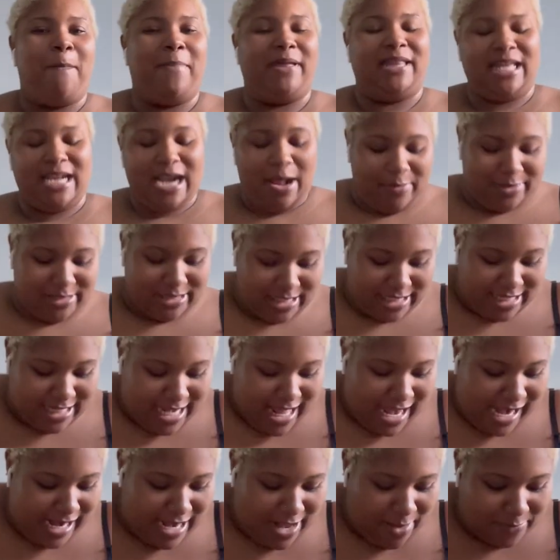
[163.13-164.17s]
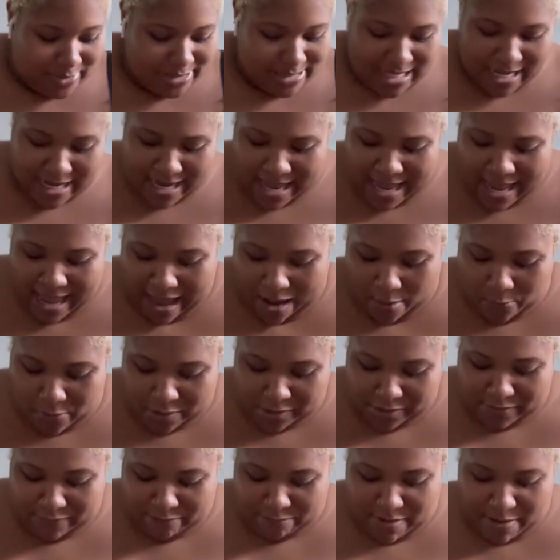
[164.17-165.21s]
But then I was looking at it and I was like, I
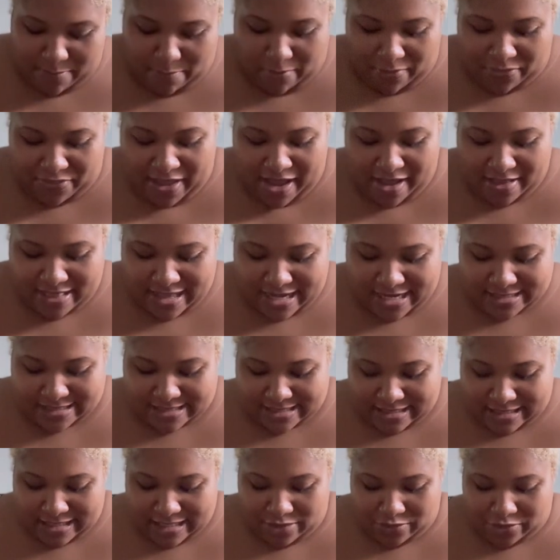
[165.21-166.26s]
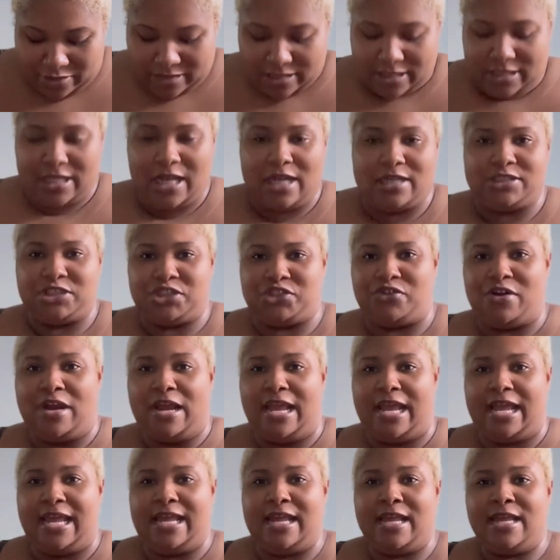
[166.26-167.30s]
wonder if people think that it's literally
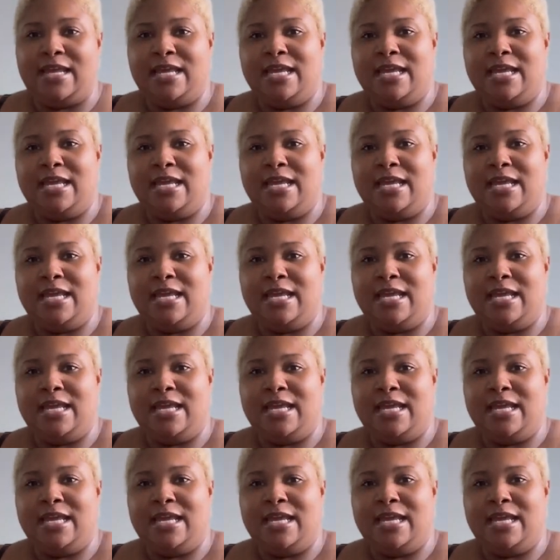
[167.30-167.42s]
lingerie